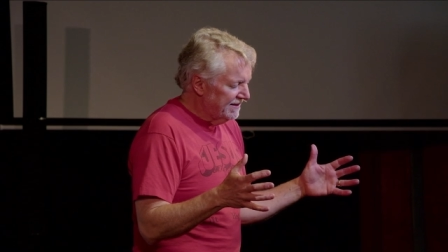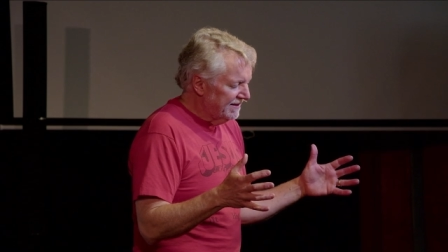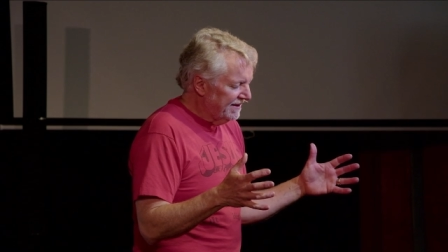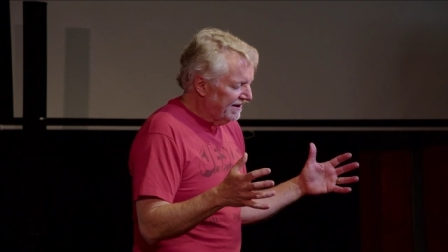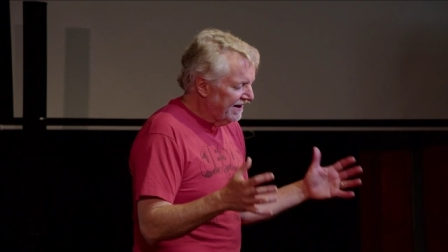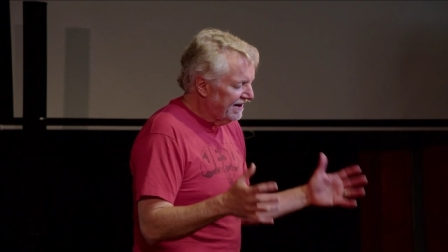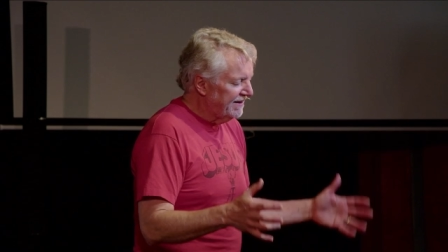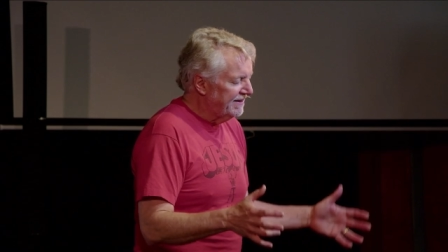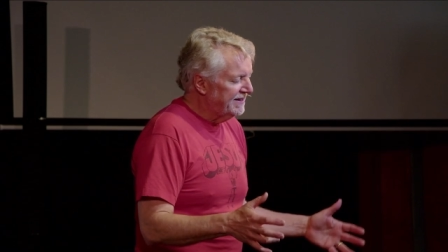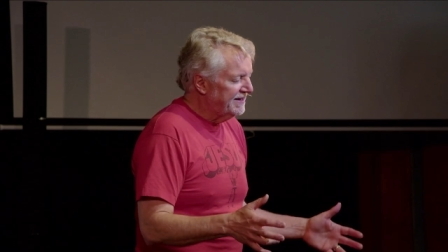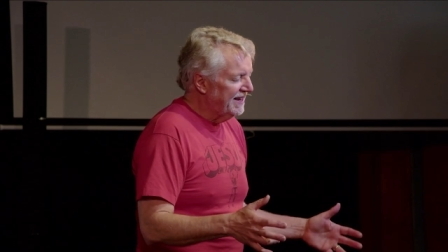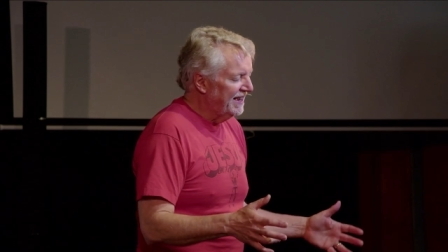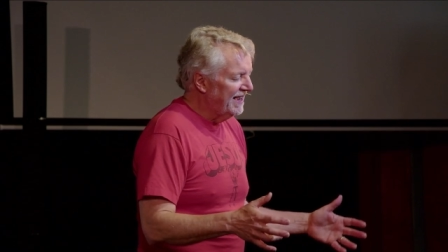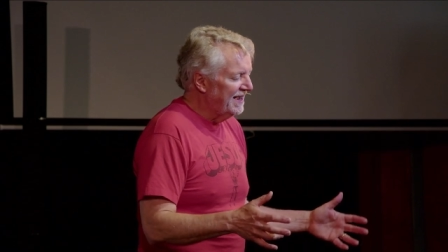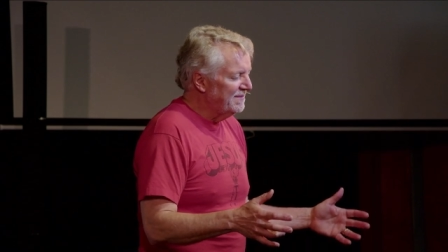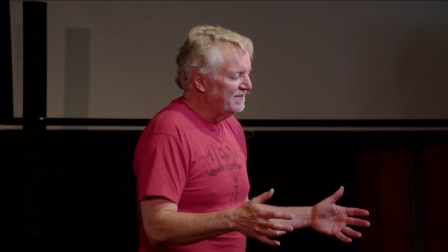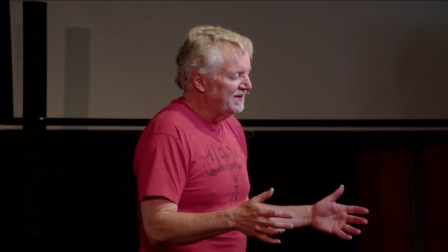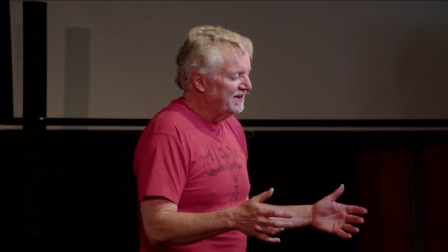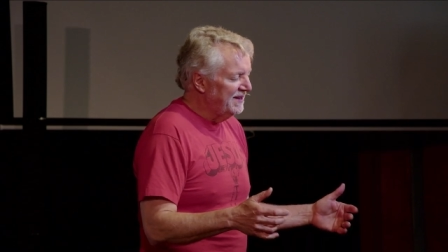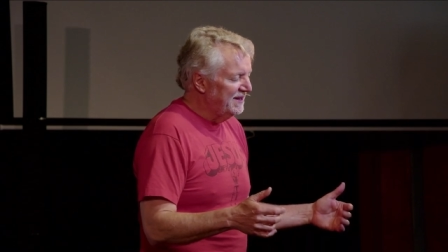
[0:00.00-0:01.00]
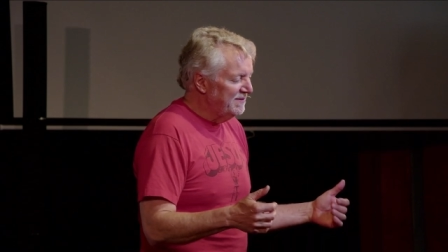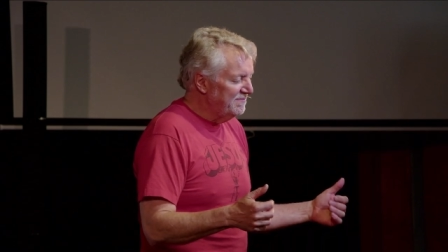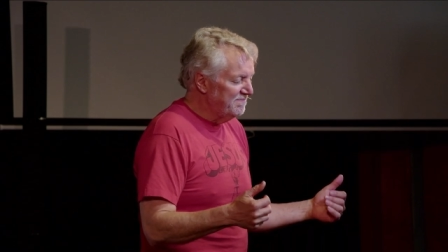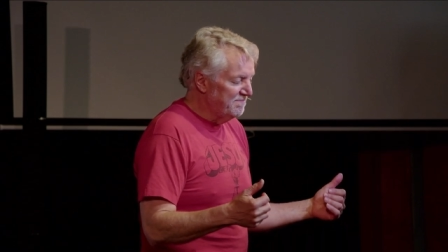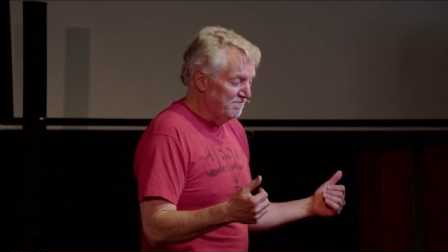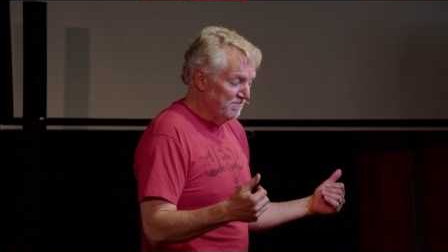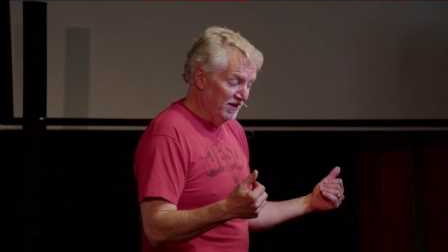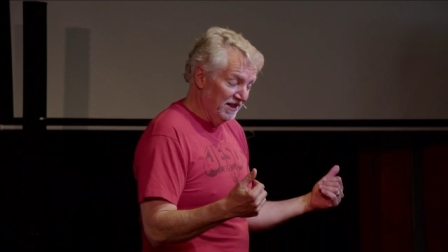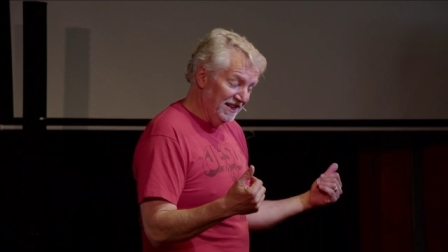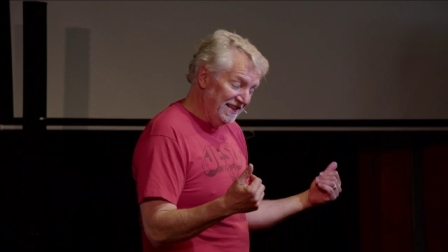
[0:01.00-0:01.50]
a hard time, you
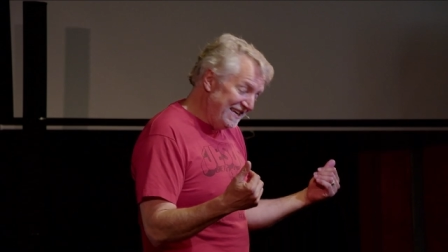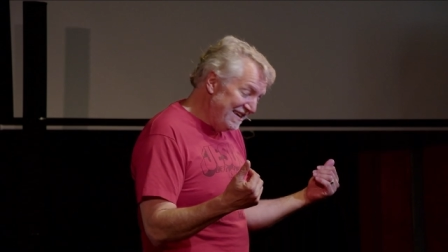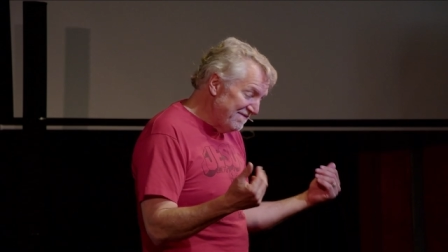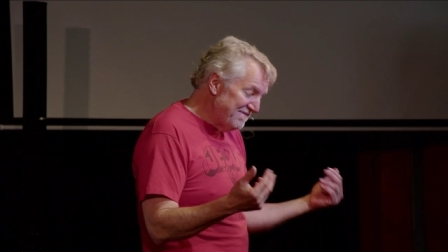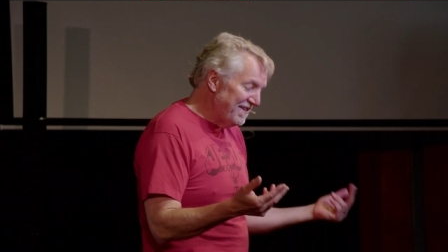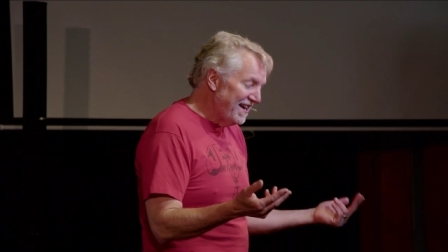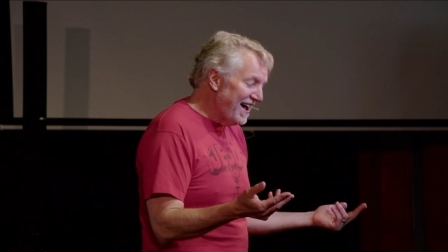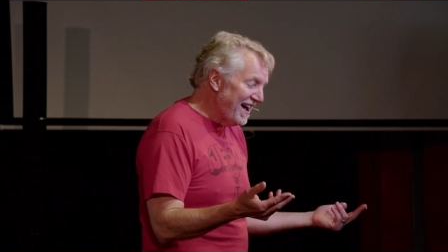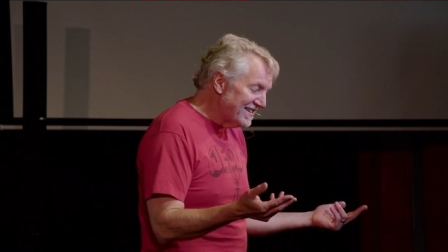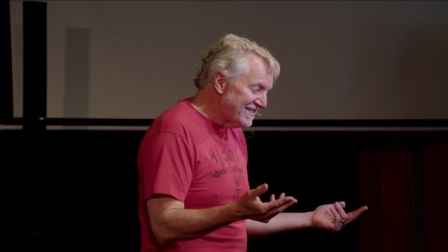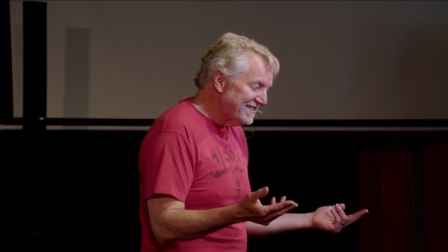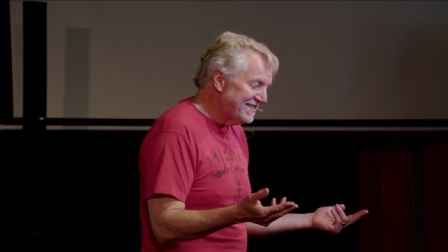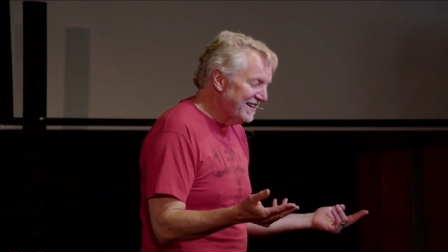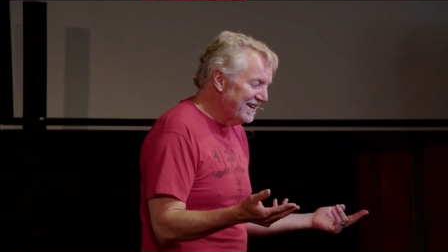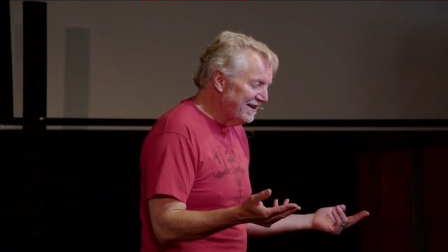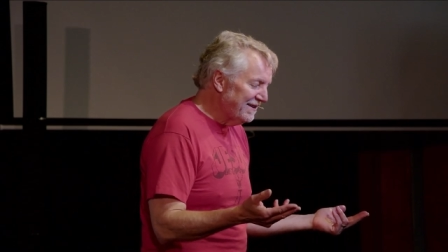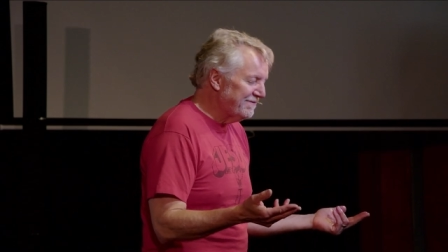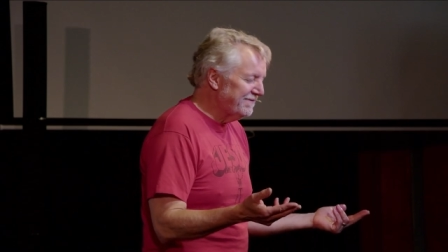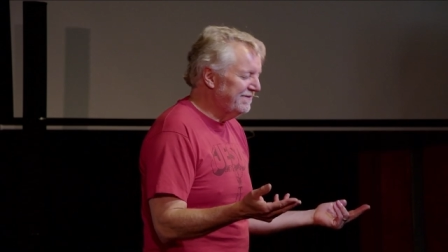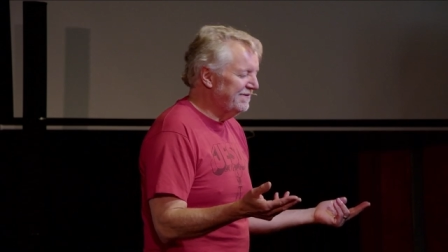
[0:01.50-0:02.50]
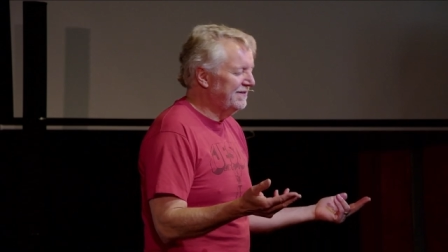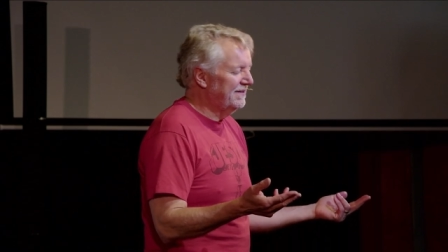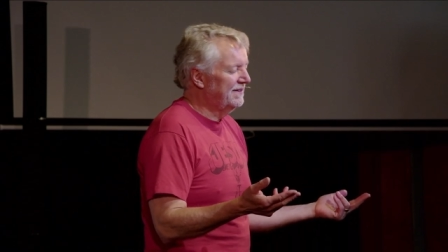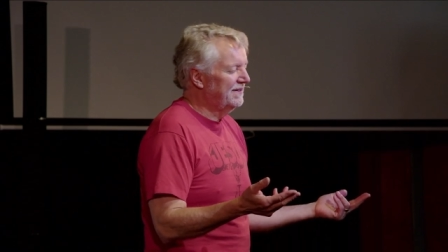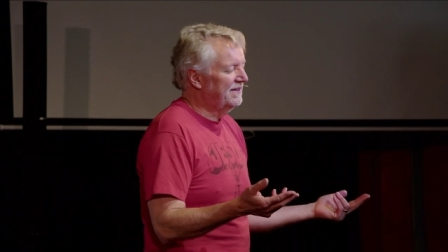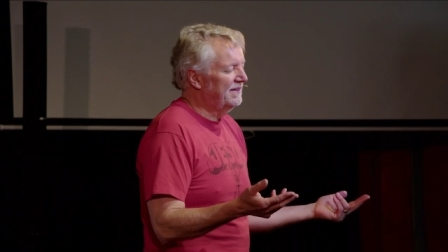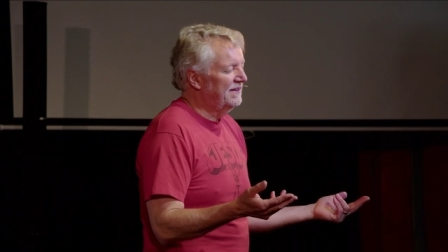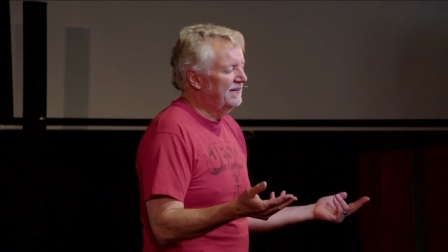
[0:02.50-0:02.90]
believe that stuff.